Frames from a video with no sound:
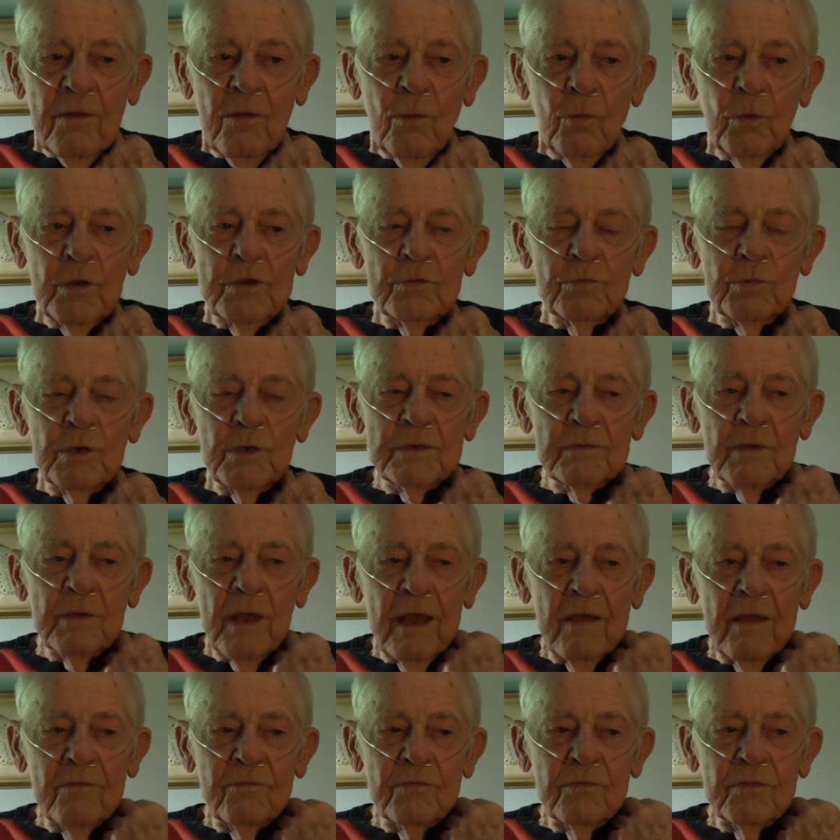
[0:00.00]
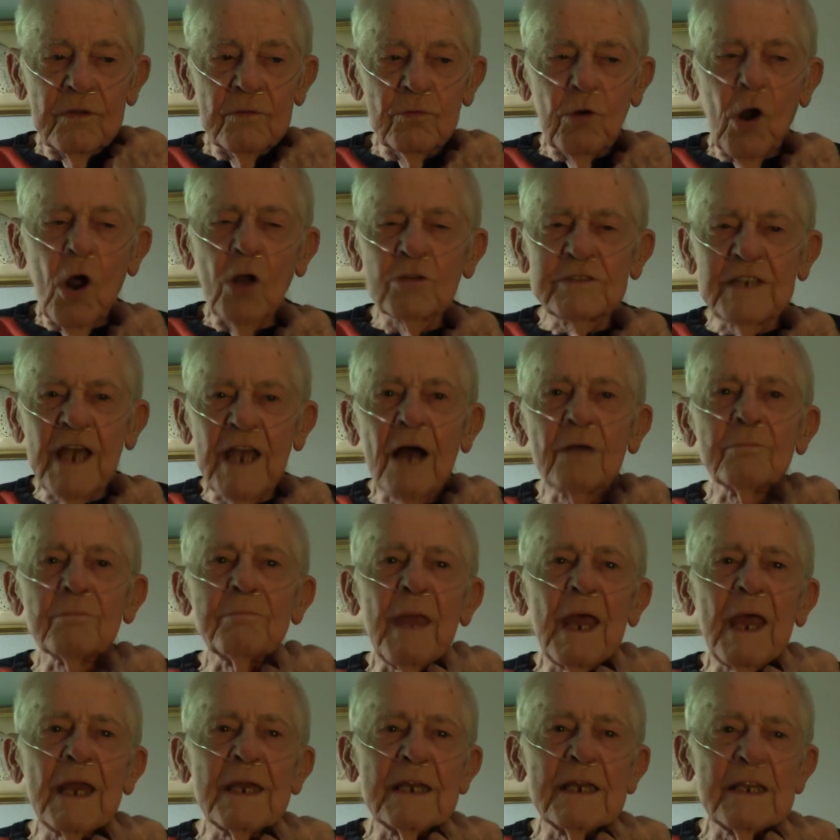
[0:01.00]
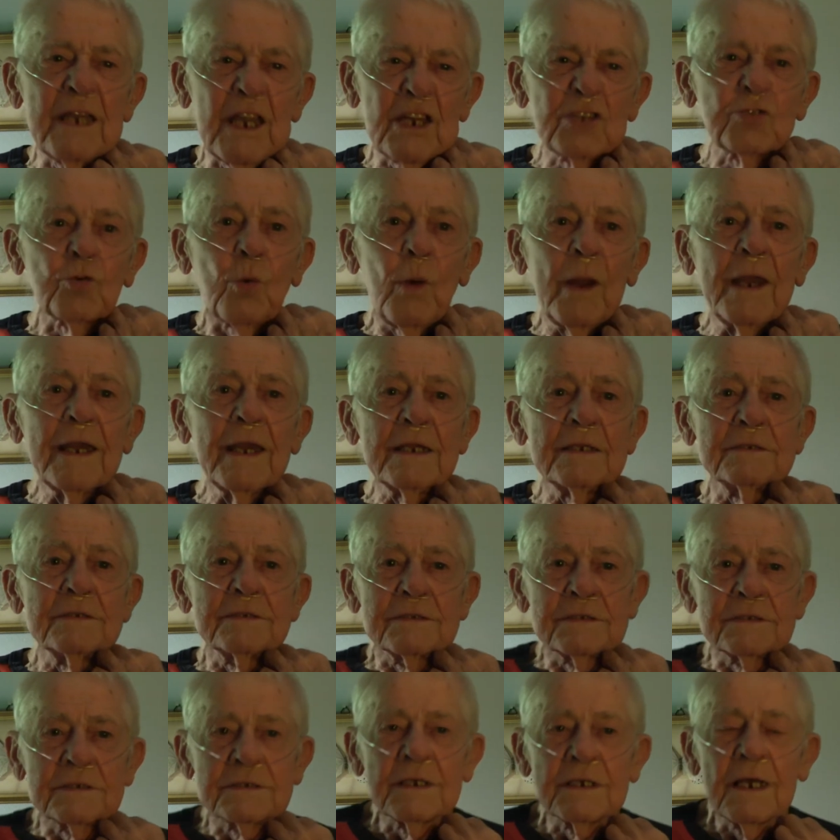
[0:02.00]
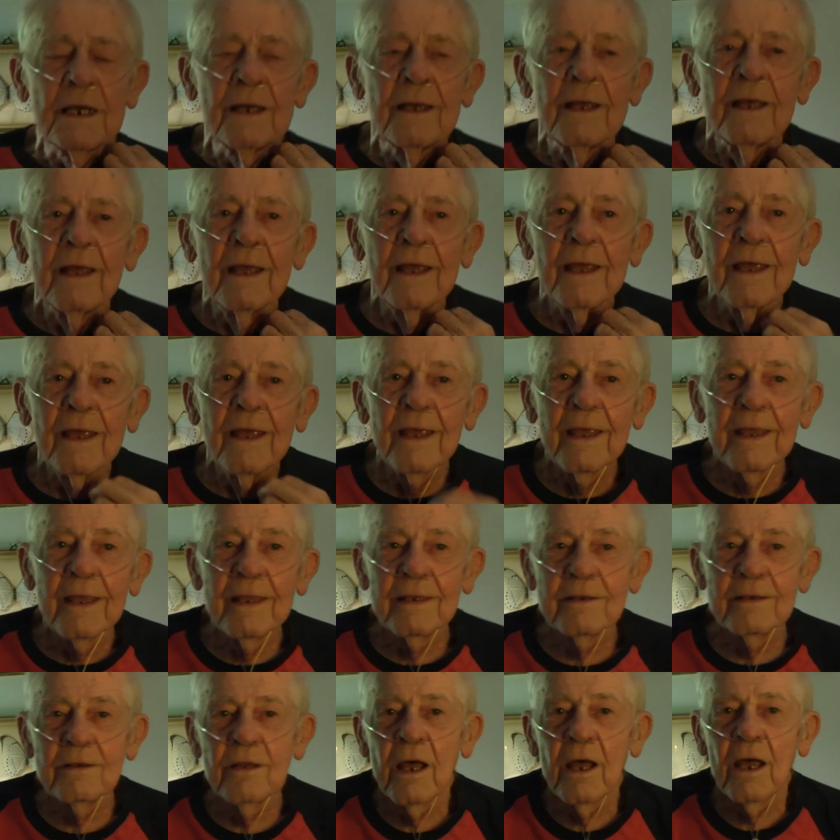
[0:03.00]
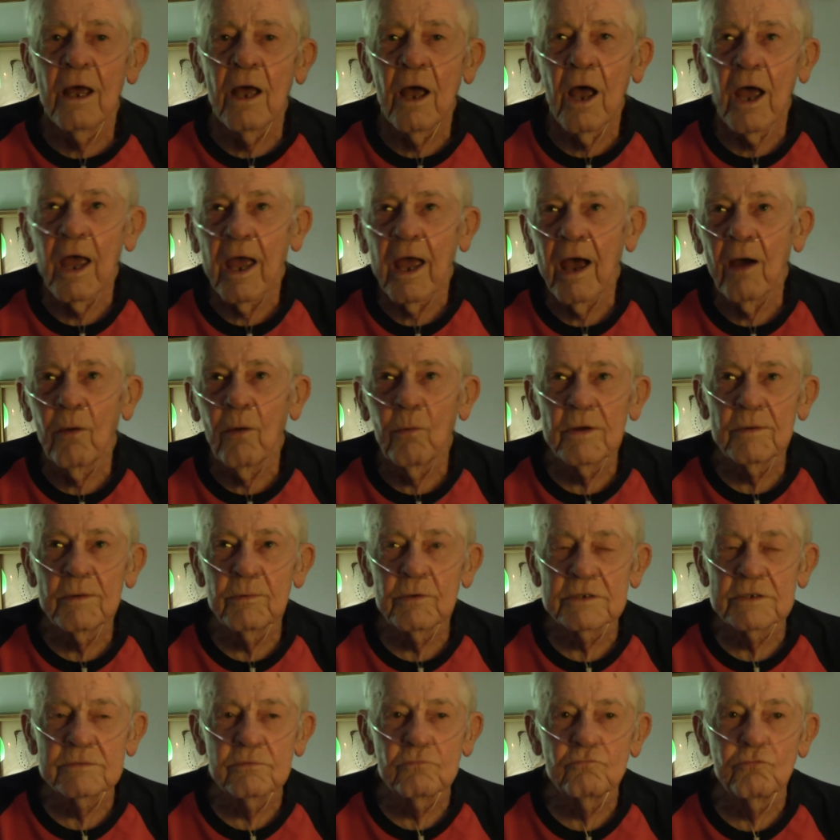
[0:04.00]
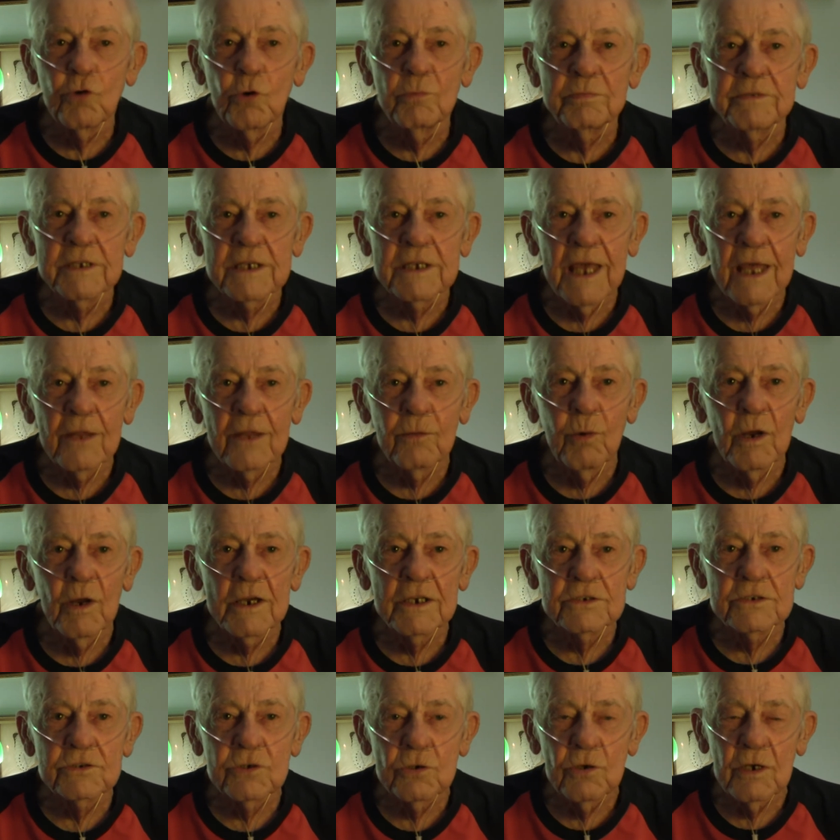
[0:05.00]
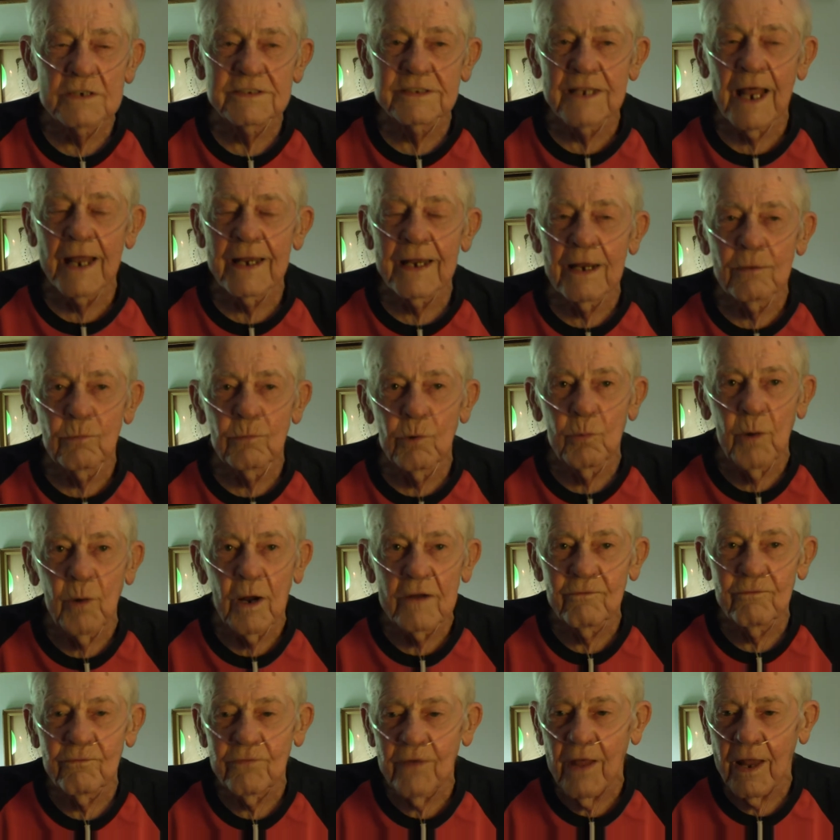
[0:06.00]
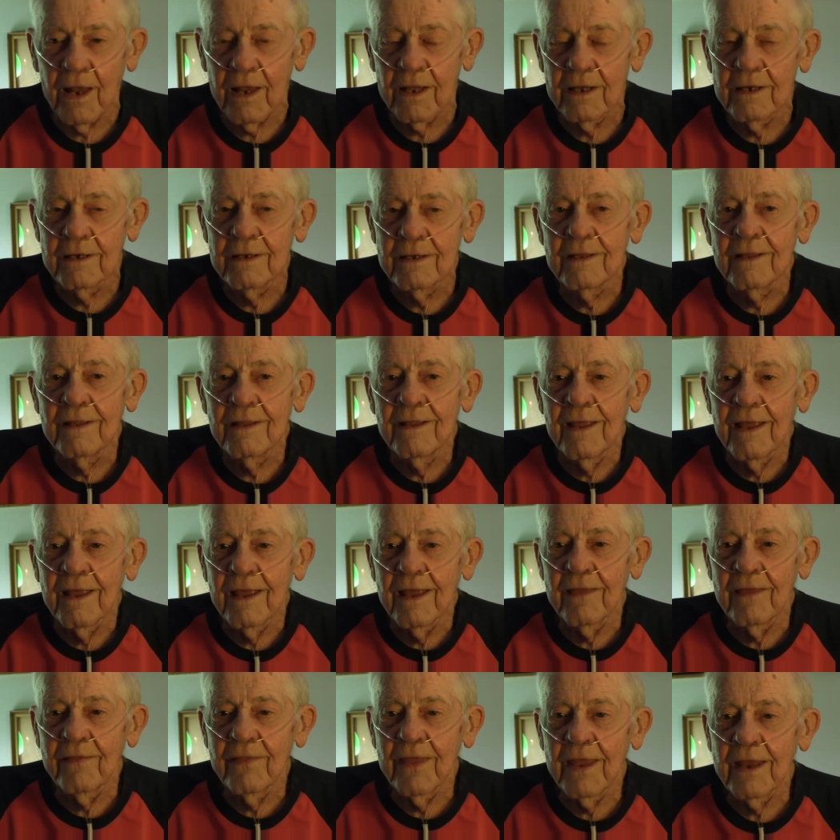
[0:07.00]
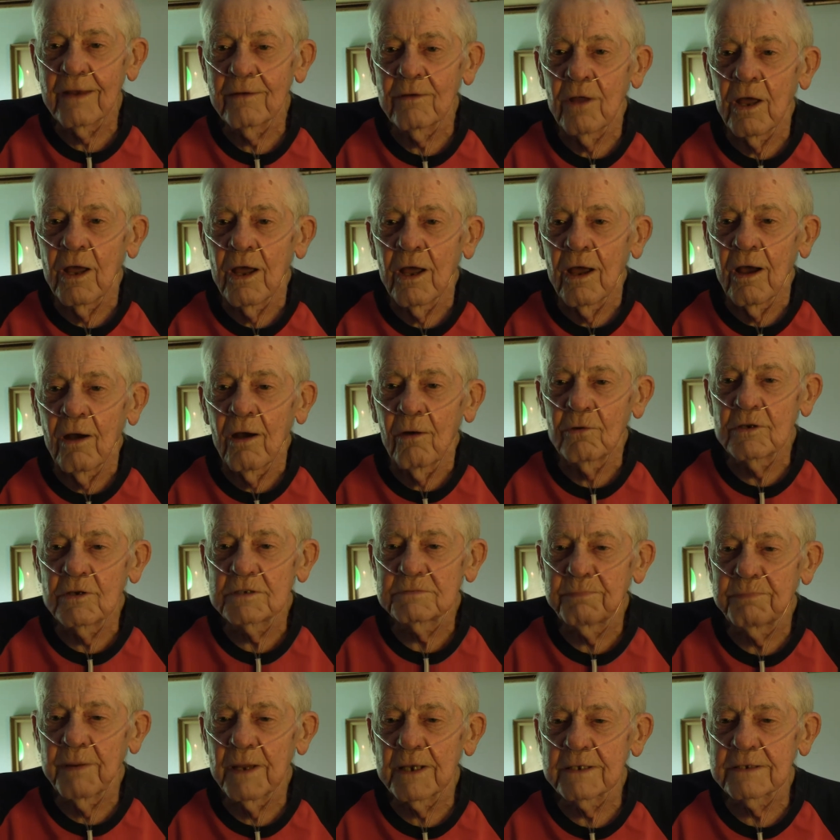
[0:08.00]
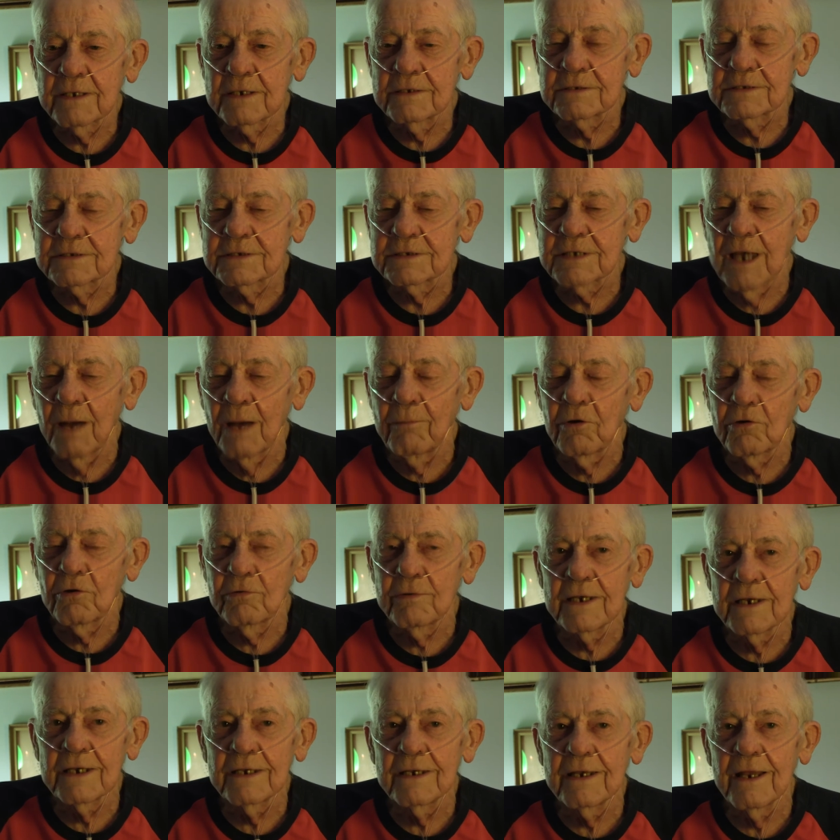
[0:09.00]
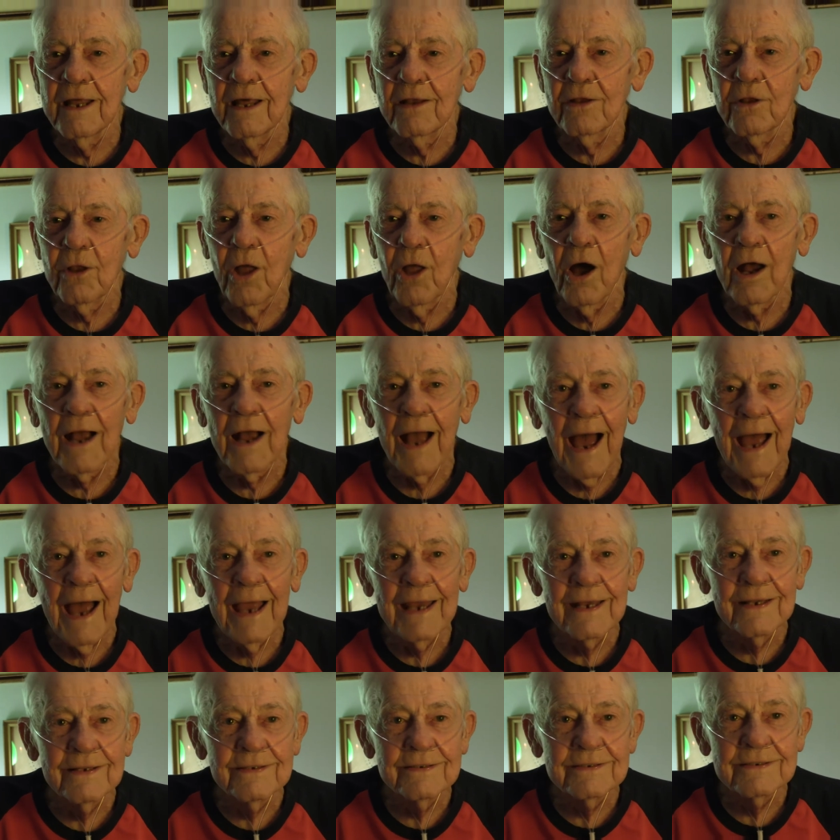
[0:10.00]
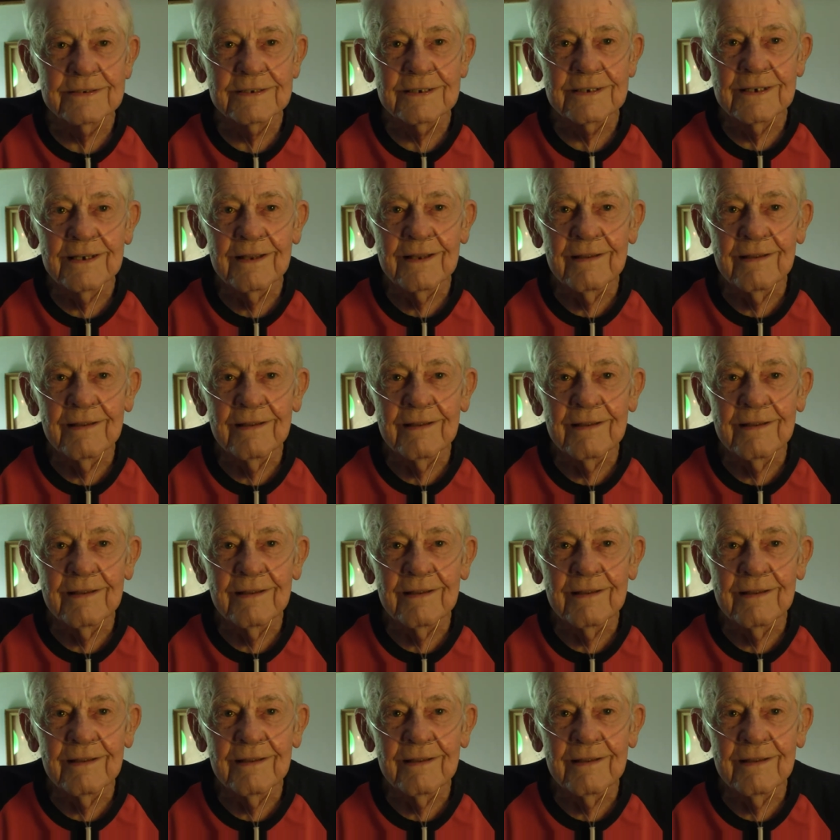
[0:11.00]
we we uh, they were all young men in their twenties, and uh, we would room together, one or two. I started out with one fella, and then we spent a summer in uh, Long Island